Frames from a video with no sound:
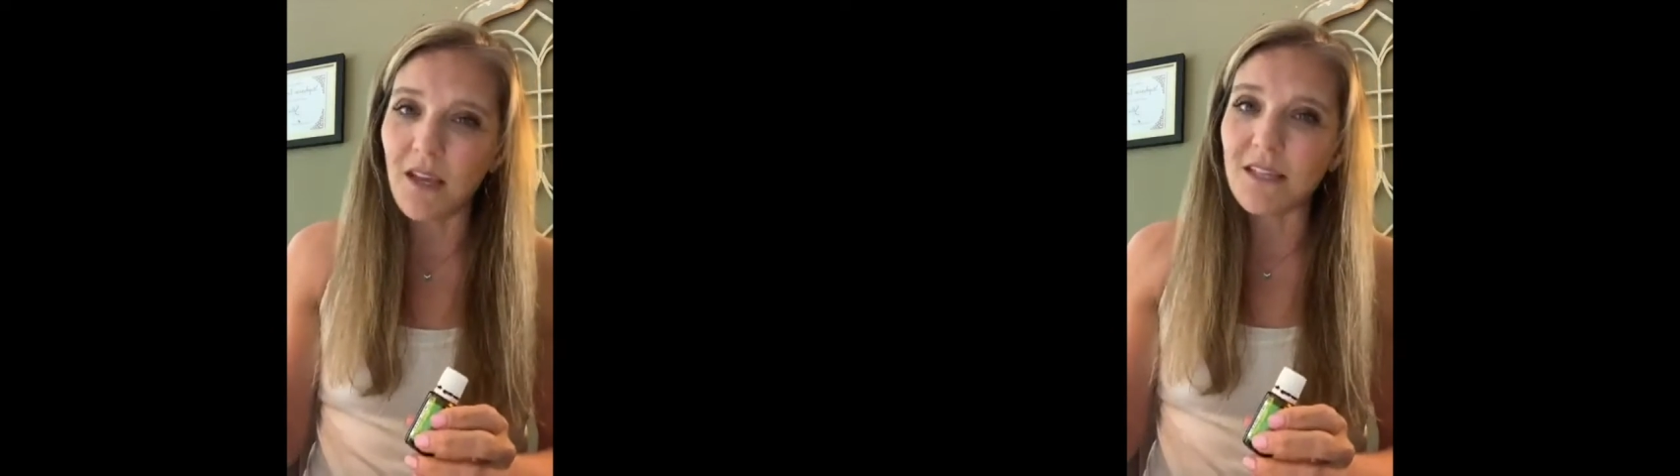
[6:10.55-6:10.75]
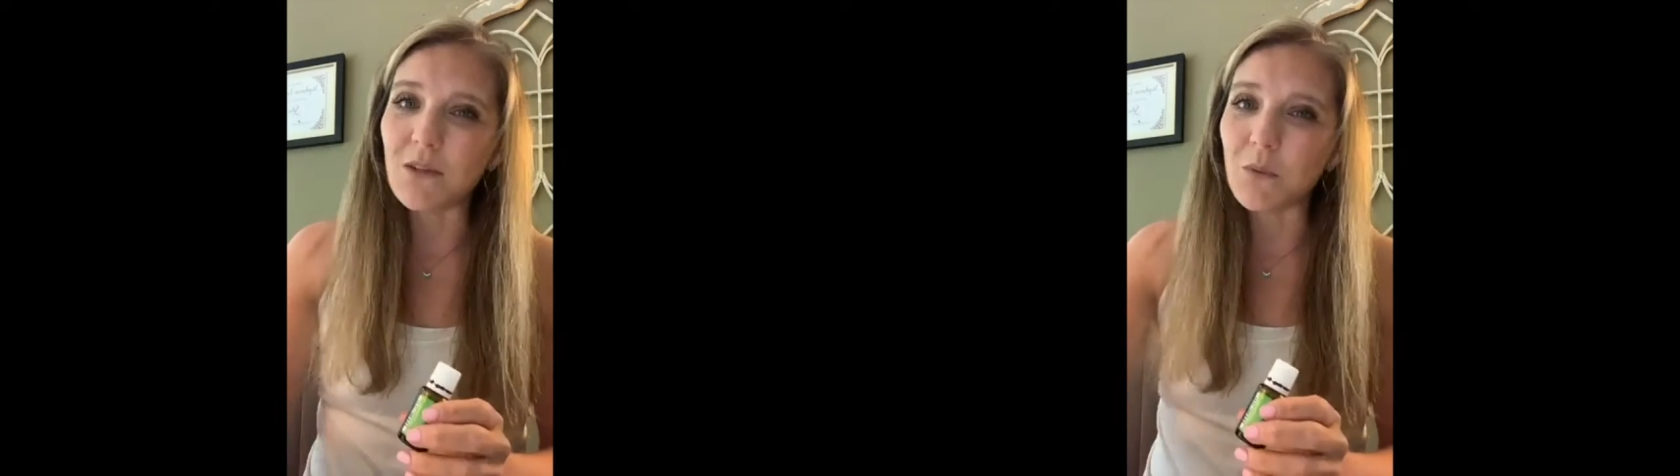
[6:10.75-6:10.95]

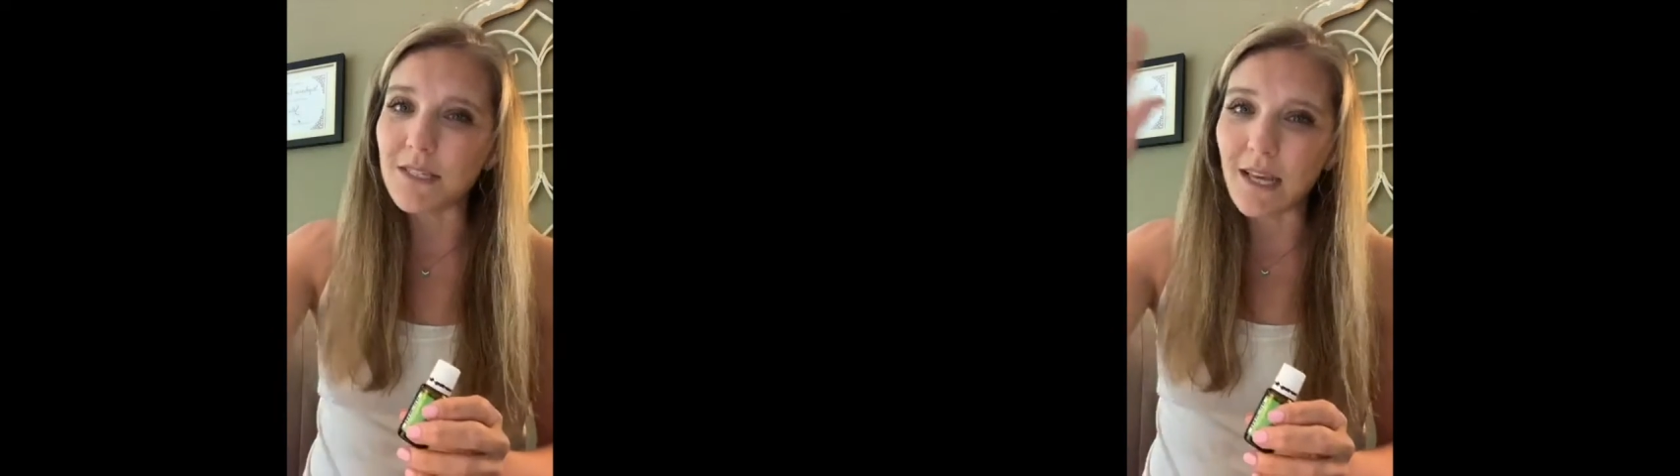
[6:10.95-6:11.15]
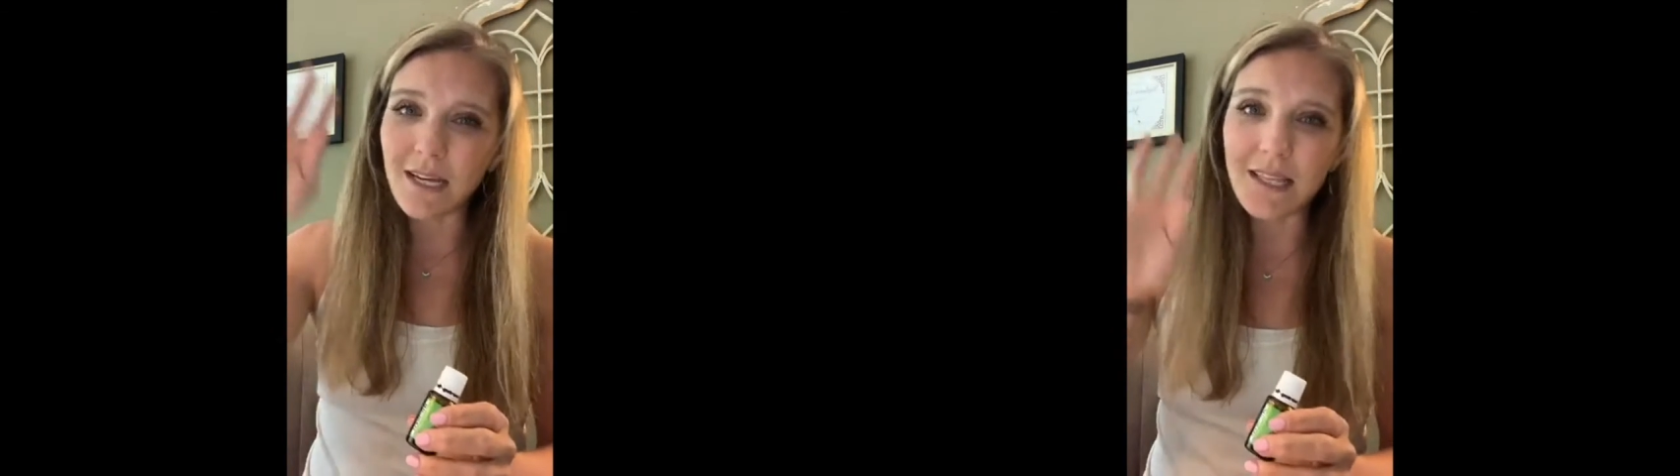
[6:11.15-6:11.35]
So we're
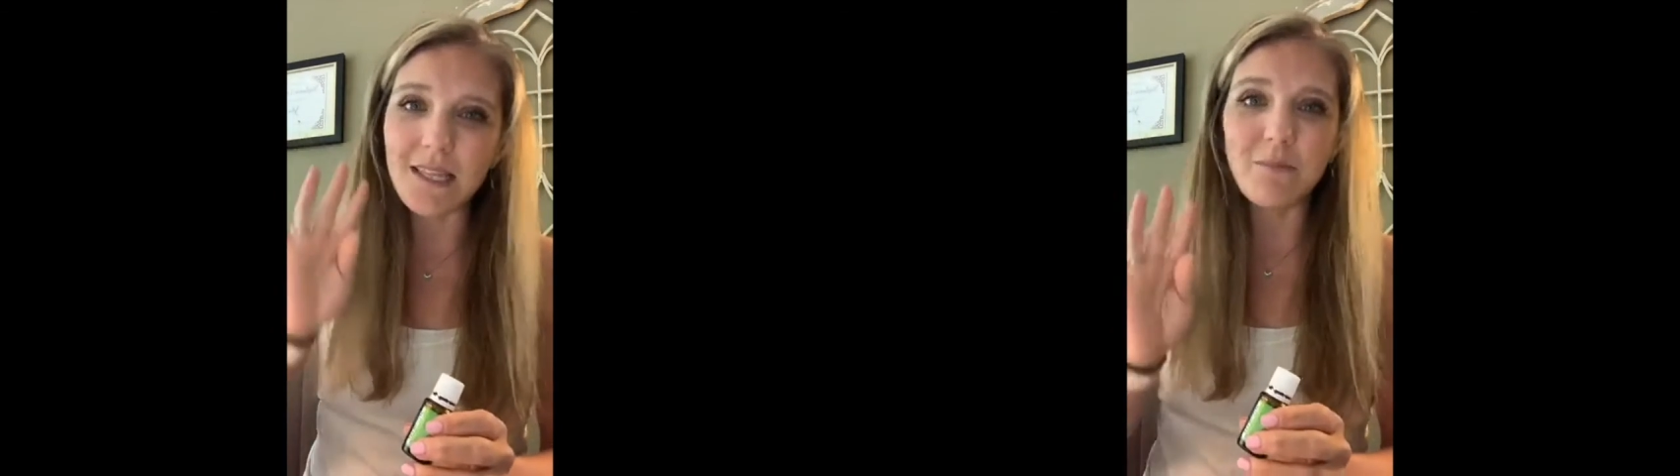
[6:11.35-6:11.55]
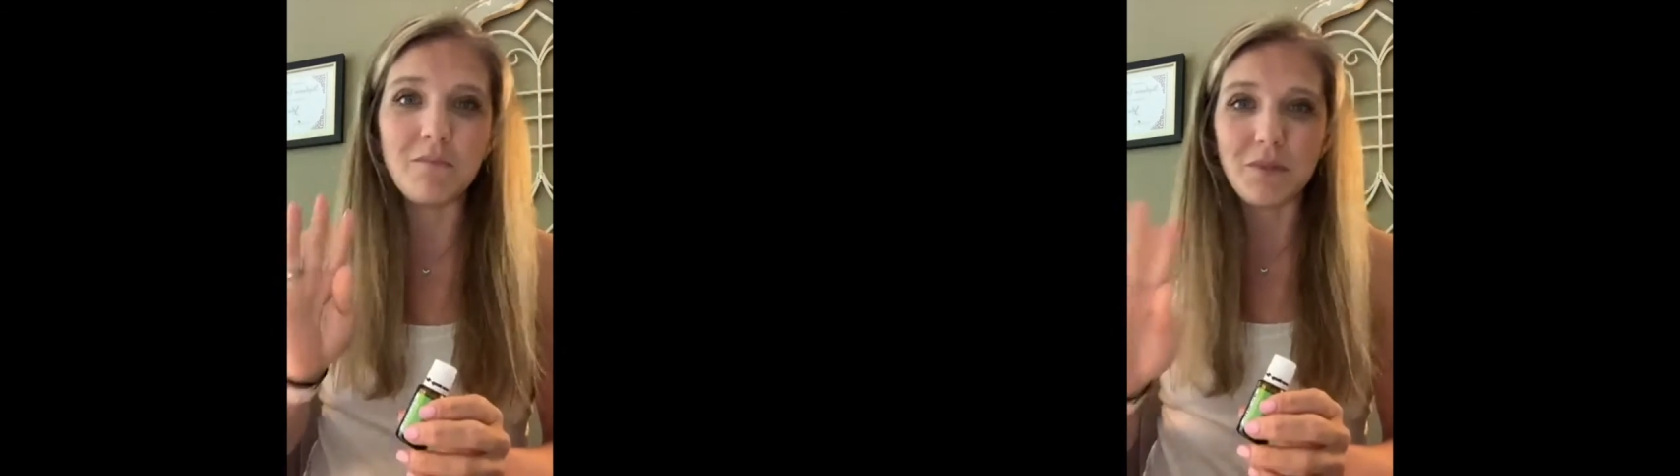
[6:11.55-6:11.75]
setting
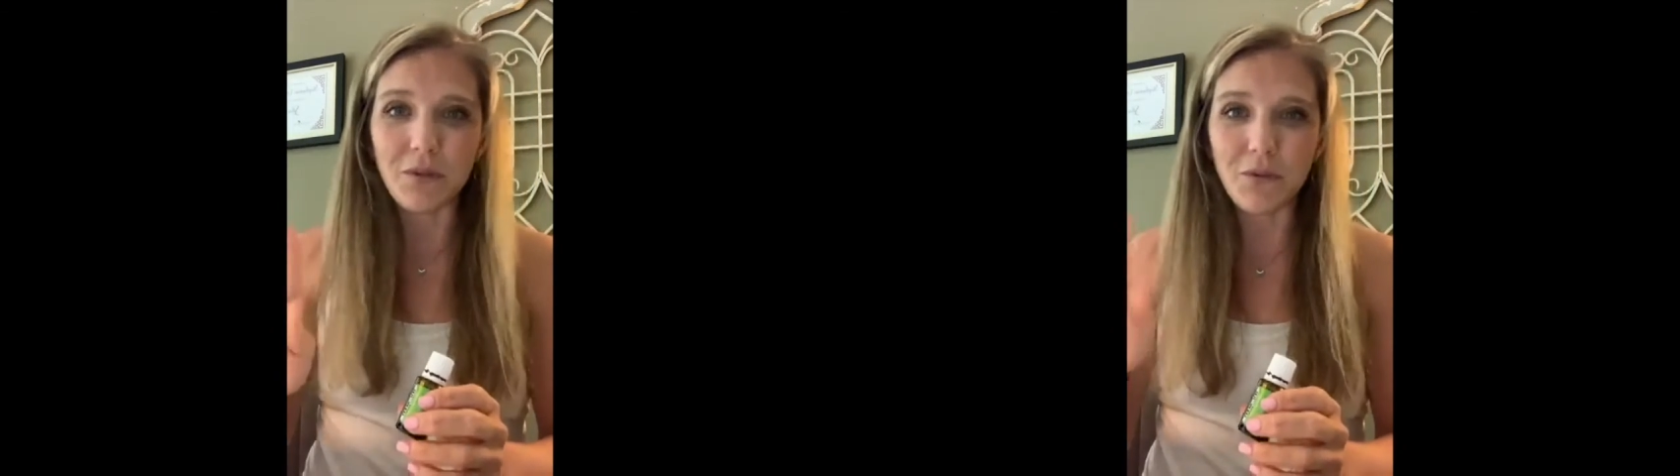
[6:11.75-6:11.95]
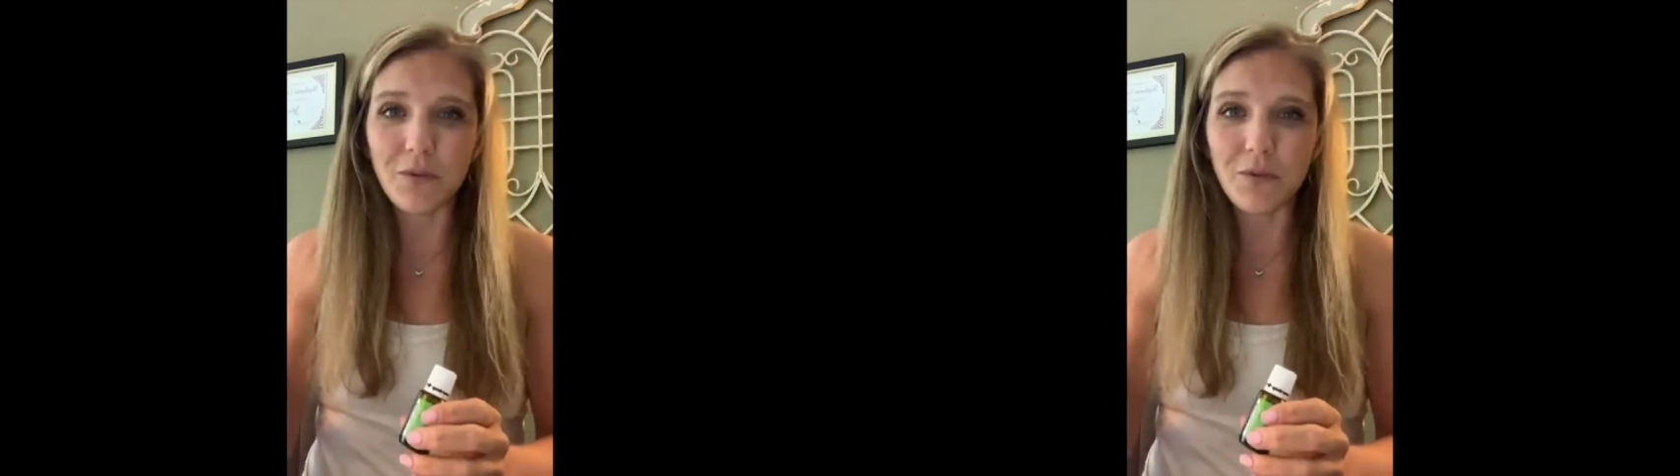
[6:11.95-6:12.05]
the mood,